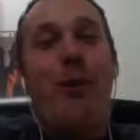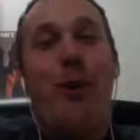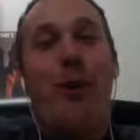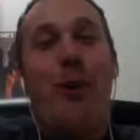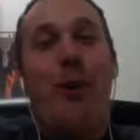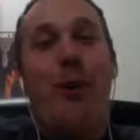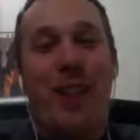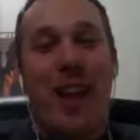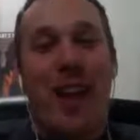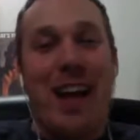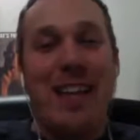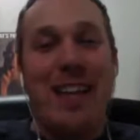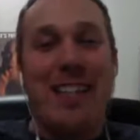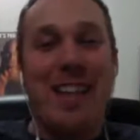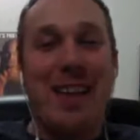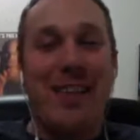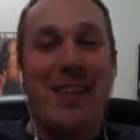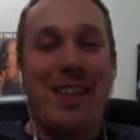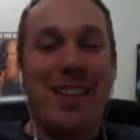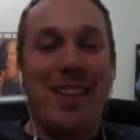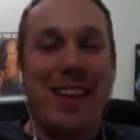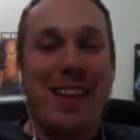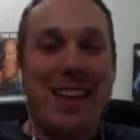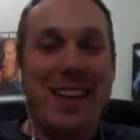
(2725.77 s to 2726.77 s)
last year?
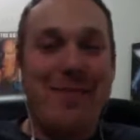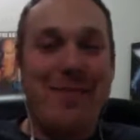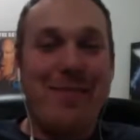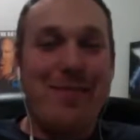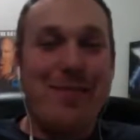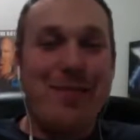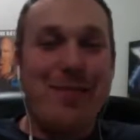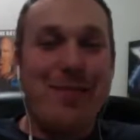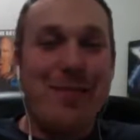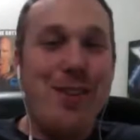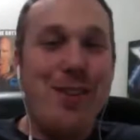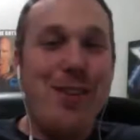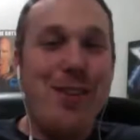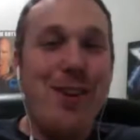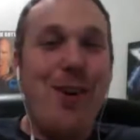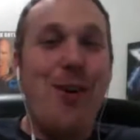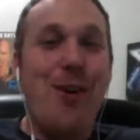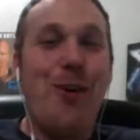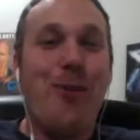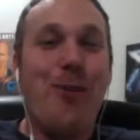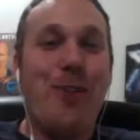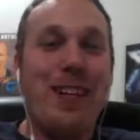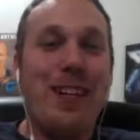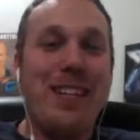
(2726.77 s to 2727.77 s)
Like, there's no
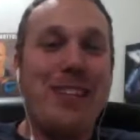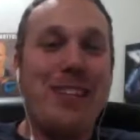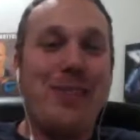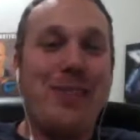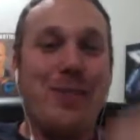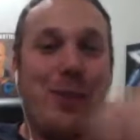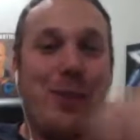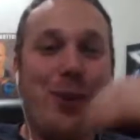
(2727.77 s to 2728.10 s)
reason for